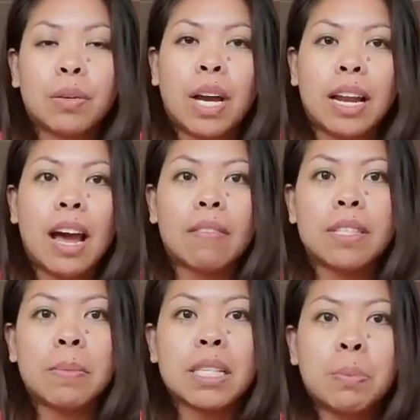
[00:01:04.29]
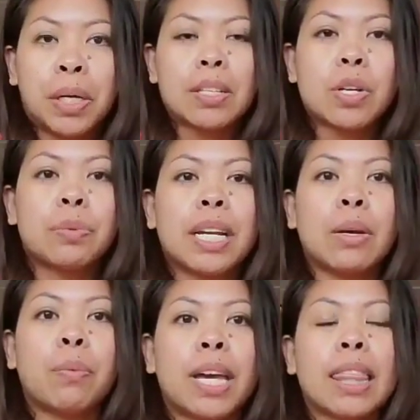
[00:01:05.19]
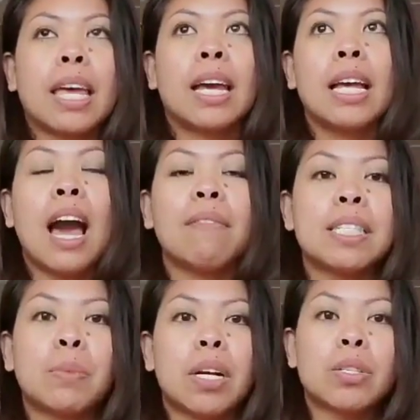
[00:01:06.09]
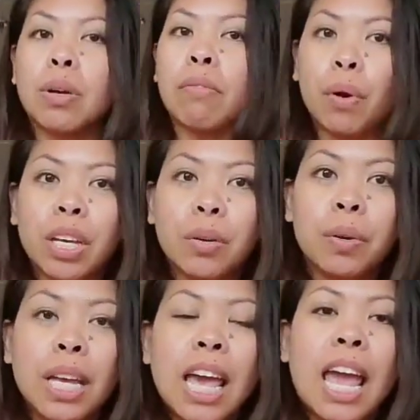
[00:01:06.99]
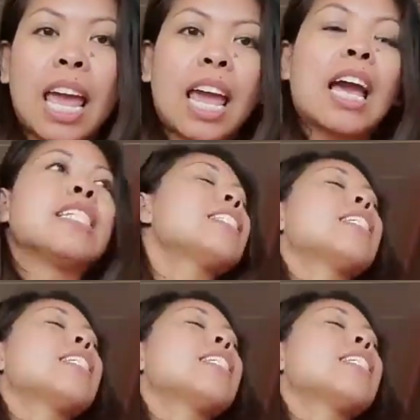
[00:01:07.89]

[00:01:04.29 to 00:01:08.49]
and you kind of have some experience already with having someone else do it for you. And